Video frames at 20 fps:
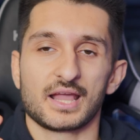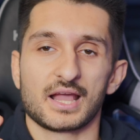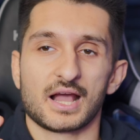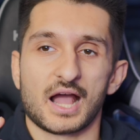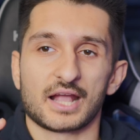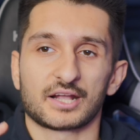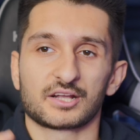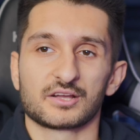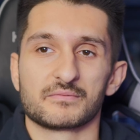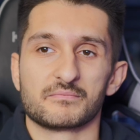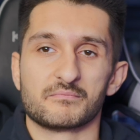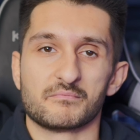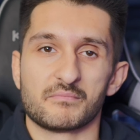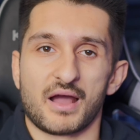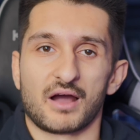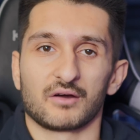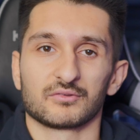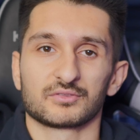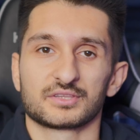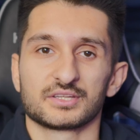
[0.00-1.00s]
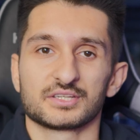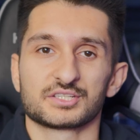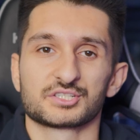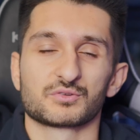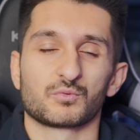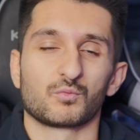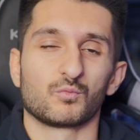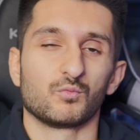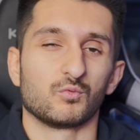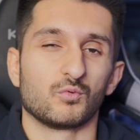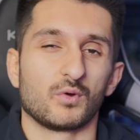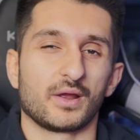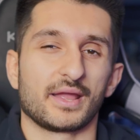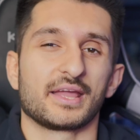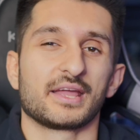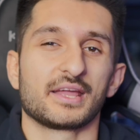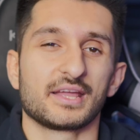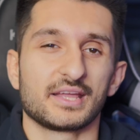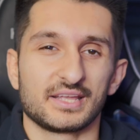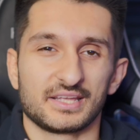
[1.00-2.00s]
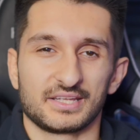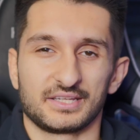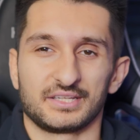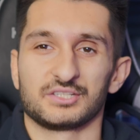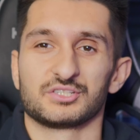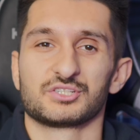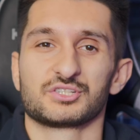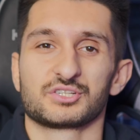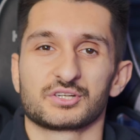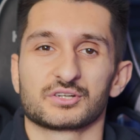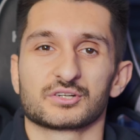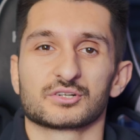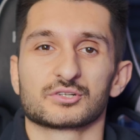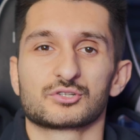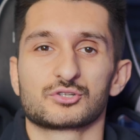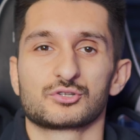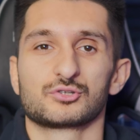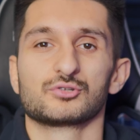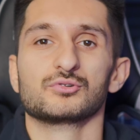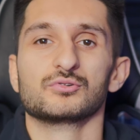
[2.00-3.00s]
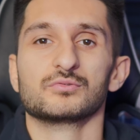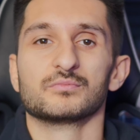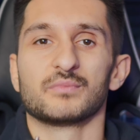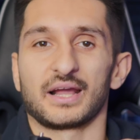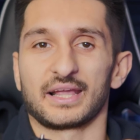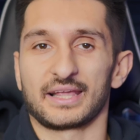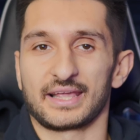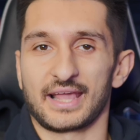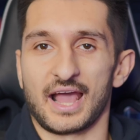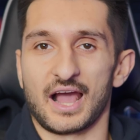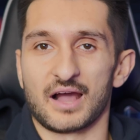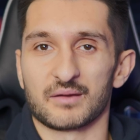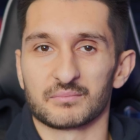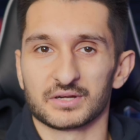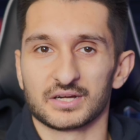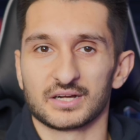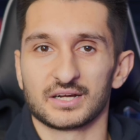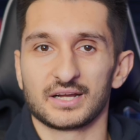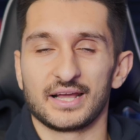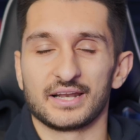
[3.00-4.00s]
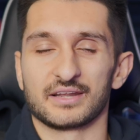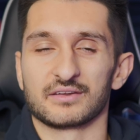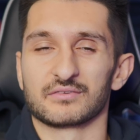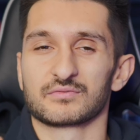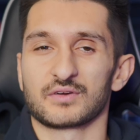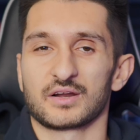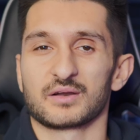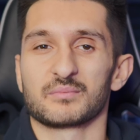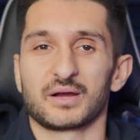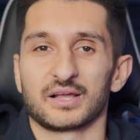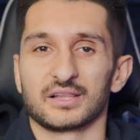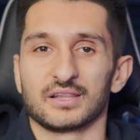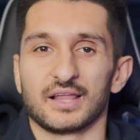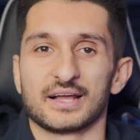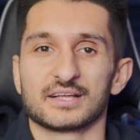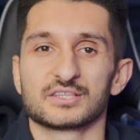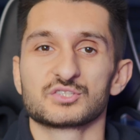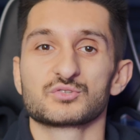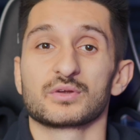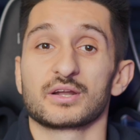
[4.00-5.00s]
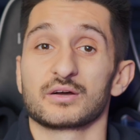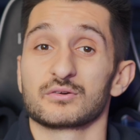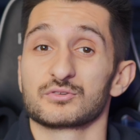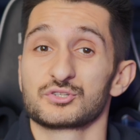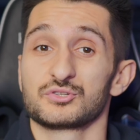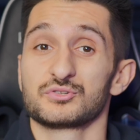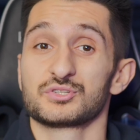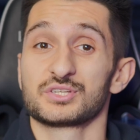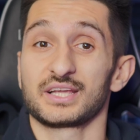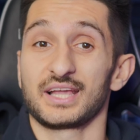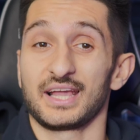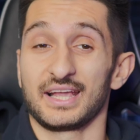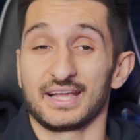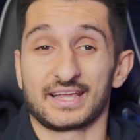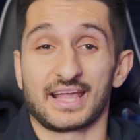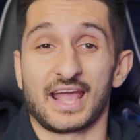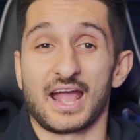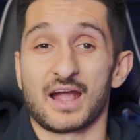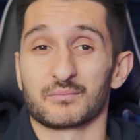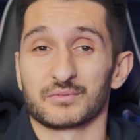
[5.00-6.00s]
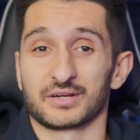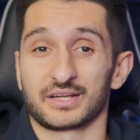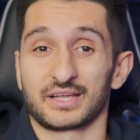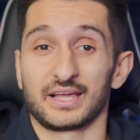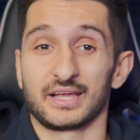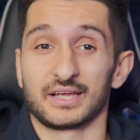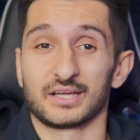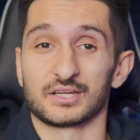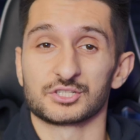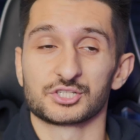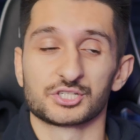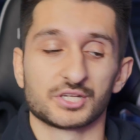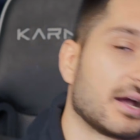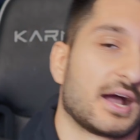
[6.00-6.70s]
I could mount this way easier to my camera and in front of my lens when I was using a camera cage.